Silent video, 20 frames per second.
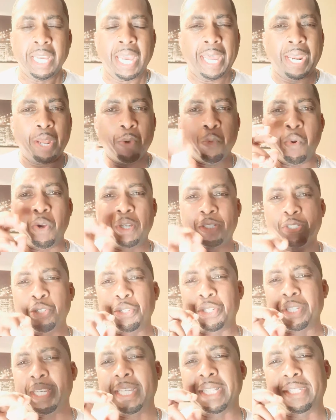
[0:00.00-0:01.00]
And I want you
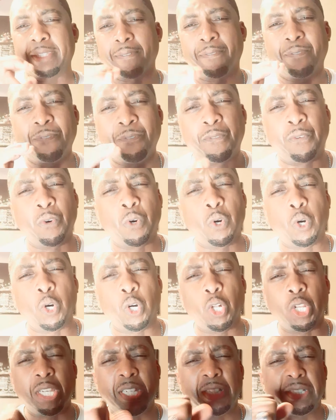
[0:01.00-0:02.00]
to get the
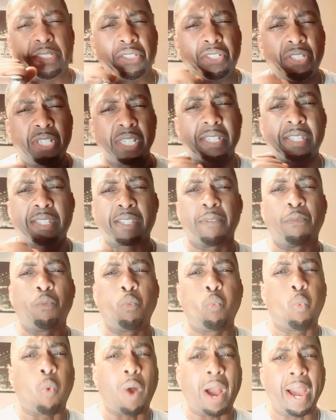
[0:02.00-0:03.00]
full gist
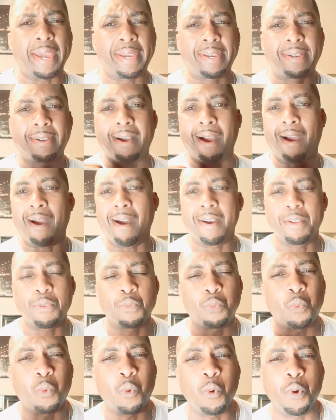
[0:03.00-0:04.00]
of why God
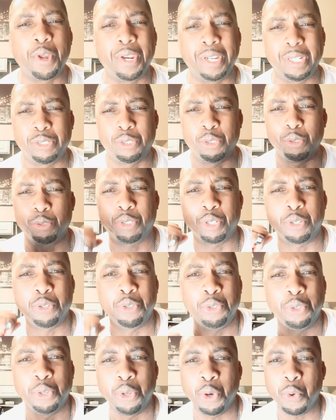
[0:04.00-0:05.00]
wanted you to
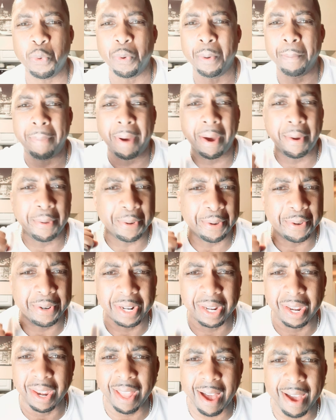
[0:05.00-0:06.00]
know about her
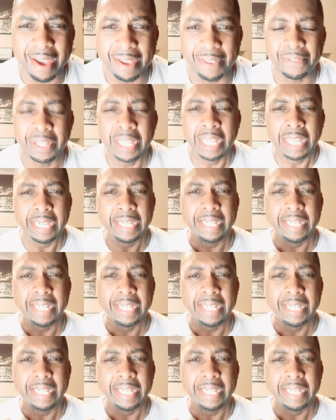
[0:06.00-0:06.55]
life.